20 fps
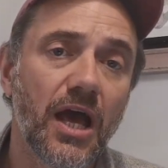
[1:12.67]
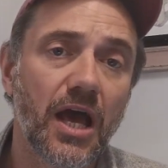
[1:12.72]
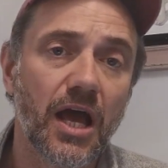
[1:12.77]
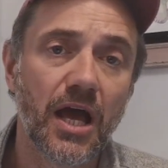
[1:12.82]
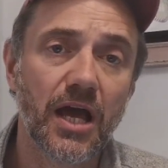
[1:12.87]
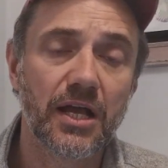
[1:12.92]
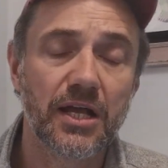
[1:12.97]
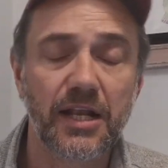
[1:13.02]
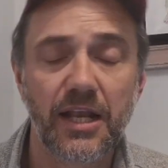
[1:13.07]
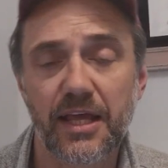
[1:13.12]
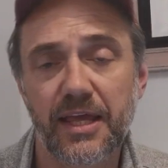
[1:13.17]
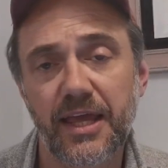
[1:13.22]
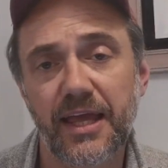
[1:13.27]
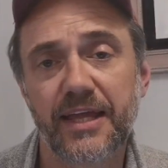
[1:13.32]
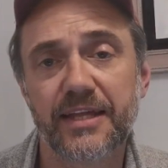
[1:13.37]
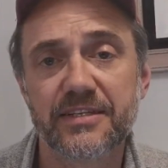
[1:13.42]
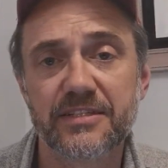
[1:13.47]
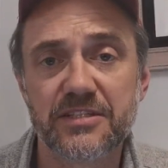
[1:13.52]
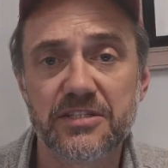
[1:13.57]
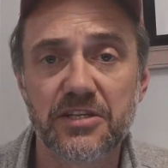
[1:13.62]
uh, click
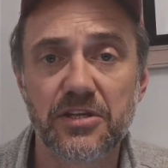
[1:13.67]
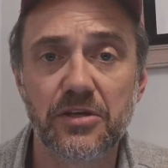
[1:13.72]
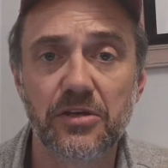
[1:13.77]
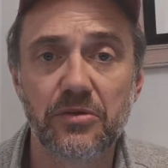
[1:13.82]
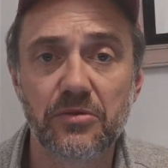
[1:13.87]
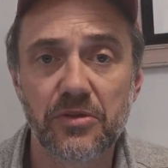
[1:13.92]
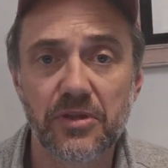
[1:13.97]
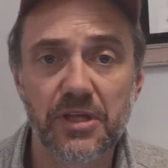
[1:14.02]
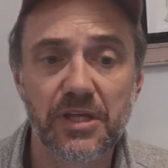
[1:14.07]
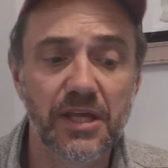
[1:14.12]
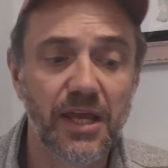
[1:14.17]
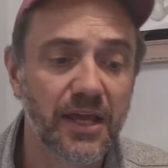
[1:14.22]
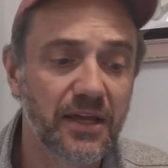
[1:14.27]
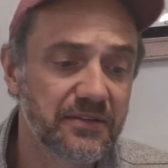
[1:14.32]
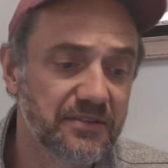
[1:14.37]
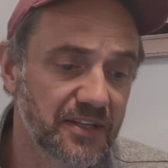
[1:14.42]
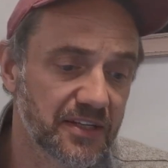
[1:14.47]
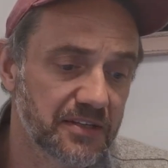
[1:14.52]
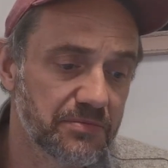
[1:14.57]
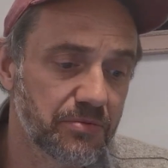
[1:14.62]
into the
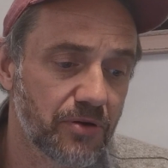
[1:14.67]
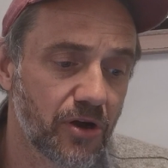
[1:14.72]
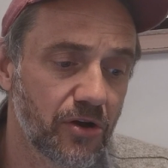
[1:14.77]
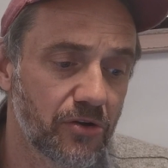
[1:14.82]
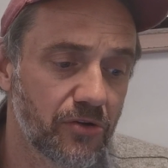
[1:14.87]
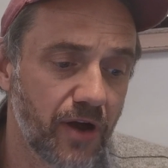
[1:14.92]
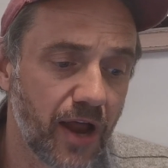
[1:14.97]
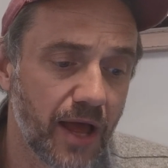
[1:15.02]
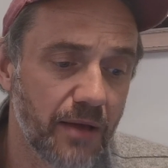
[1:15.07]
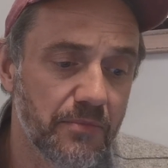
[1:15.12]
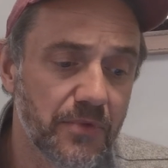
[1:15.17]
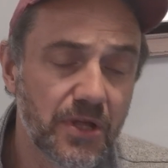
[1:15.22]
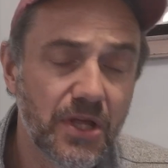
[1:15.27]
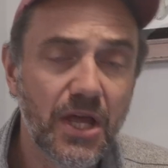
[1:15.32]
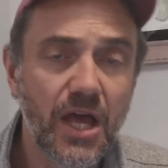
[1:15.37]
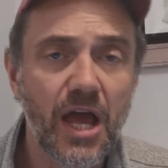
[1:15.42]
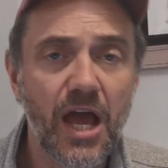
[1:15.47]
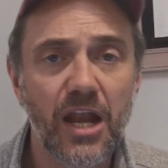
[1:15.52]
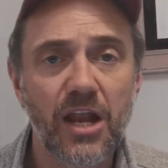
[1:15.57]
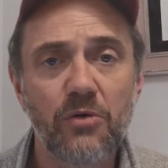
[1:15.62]
year six program.
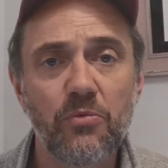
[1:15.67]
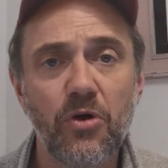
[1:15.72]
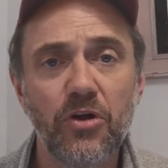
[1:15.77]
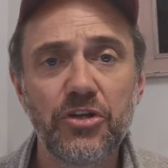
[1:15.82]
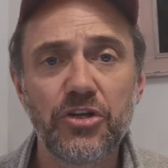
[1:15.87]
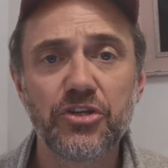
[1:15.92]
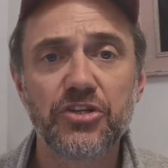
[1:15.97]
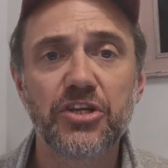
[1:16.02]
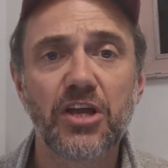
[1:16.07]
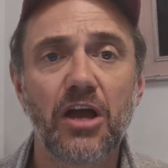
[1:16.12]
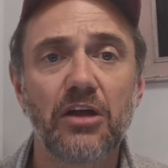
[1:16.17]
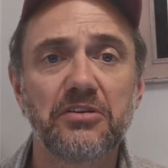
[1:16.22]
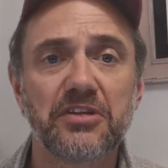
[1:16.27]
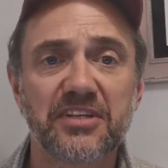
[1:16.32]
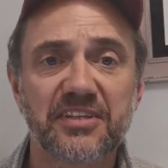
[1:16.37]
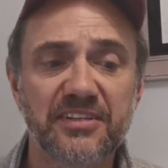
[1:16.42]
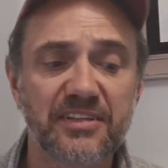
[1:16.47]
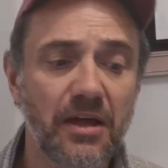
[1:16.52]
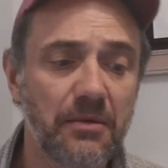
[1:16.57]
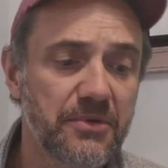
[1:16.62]
And I want you to go
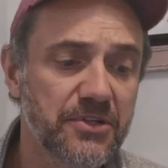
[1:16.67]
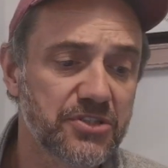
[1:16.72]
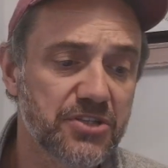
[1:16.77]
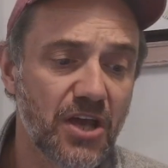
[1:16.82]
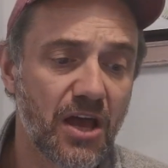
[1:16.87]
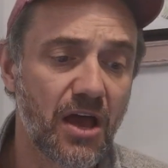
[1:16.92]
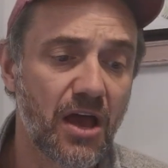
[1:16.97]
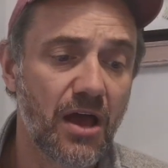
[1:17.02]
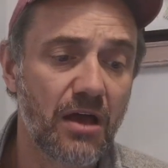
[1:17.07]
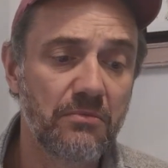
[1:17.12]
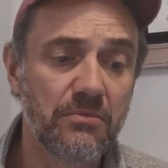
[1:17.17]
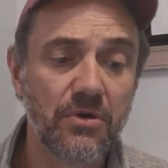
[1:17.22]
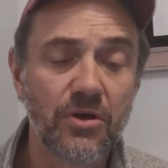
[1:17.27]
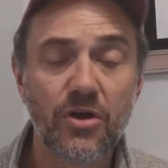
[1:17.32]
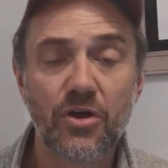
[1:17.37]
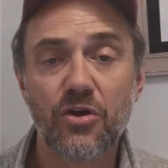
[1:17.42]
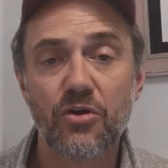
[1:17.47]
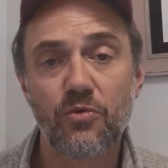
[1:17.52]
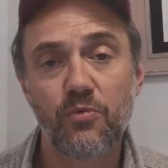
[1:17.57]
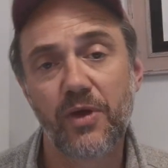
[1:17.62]
to summer
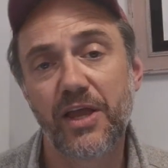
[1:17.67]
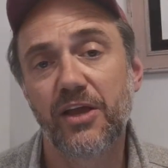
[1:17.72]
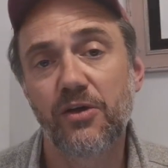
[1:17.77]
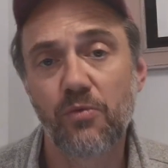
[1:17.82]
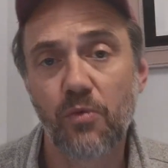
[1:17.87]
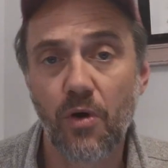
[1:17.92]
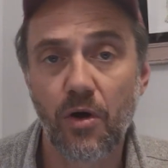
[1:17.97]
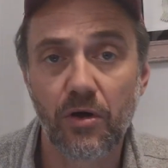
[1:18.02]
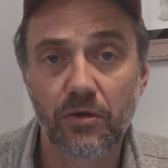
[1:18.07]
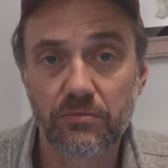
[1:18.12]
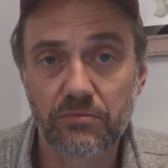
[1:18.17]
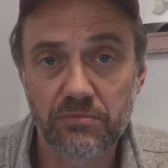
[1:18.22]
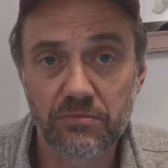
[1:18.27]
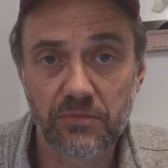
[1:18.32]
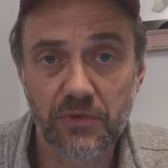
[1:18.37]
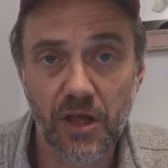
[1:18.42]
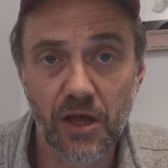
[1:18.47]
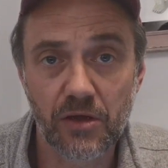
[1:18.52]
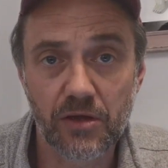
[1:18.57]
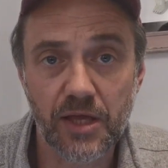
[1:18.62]
term week one.
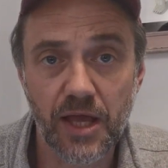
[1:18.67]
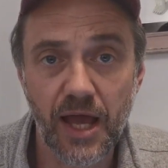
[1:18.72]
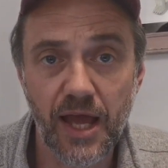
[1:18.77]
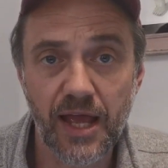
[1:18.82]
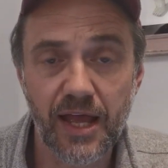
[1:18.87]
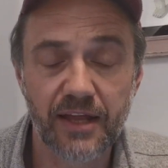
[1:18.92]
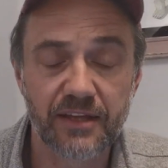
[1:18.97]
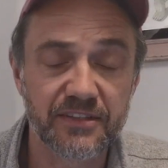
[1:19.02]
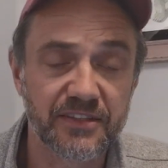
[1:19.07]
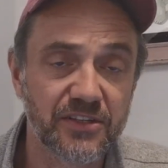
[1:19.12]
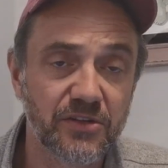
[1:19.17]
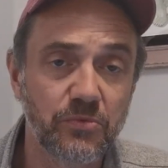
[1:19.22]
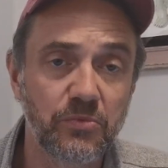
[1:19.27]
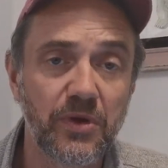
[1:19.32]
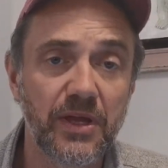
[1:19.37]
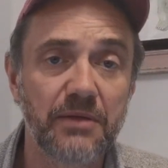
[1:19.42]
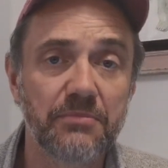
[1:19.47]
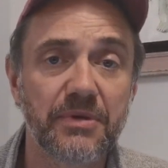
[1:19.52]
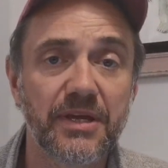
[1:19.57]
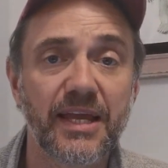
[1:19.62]
Okay, and it's
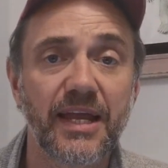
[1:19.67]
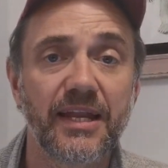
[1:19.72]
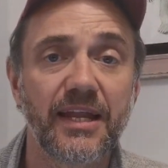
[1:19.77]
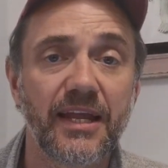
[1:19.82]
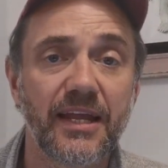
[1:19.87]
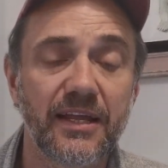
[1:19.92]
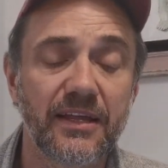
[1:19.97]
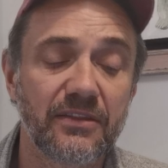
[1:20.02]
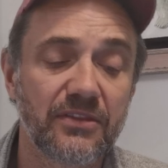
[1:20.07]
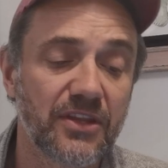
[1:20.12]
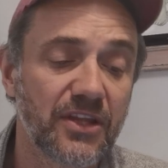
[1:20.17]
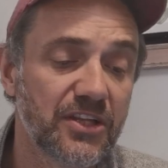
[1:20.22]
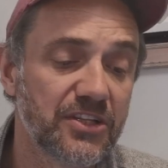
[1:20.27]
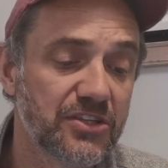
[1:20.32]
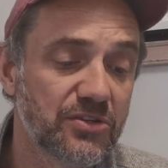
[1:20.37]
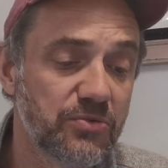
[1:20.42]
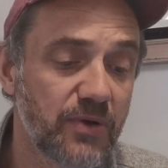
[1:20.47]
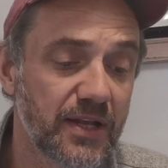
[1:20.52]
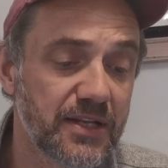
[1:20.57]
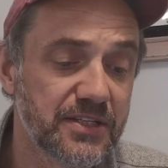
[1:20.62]
week beginning
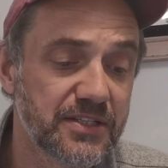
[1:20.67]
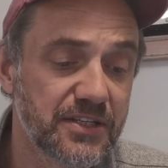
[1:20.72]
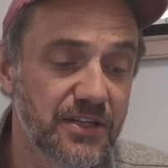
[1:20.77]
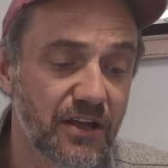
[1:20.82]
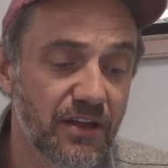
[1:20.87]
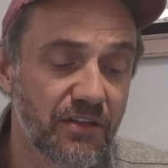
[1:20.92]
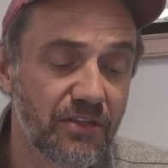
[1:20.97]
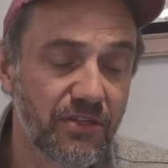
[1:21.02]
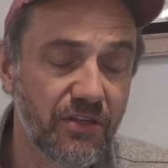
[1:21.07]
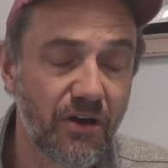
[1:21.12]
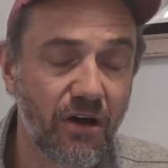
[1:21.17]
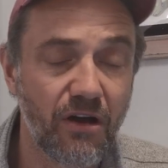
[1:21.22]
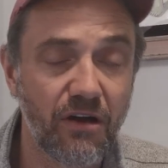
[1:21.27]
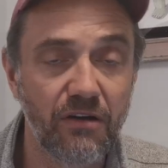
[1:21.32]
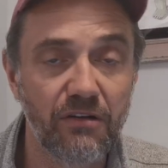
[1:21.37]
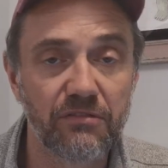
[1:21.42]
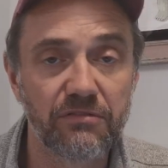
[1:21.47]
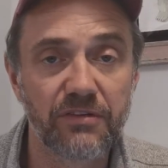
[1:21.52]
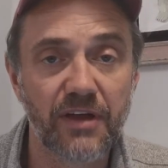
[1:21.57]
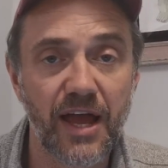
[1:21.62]
the 20th
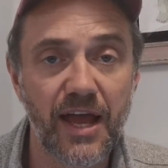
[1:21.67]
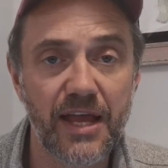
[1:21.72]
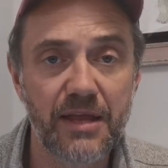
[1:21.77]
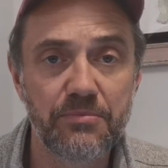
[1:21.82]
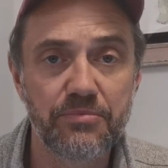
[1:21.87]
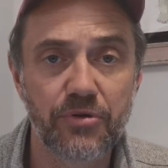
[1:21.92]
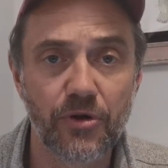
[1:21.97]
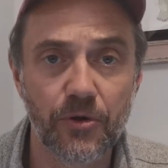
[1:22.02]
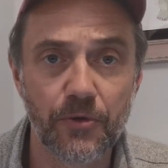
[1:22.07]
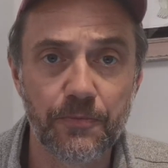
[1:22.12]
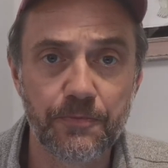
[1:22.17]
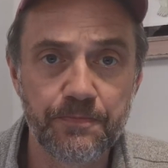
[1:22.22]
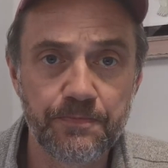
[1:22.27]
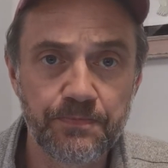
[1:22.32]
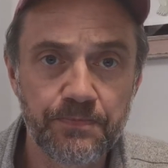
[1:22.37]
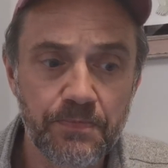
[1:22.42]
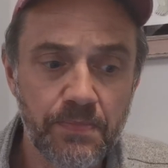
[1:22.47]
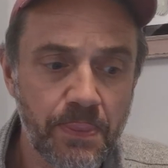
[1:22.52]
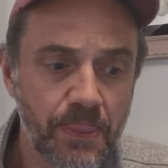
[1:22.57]
of April.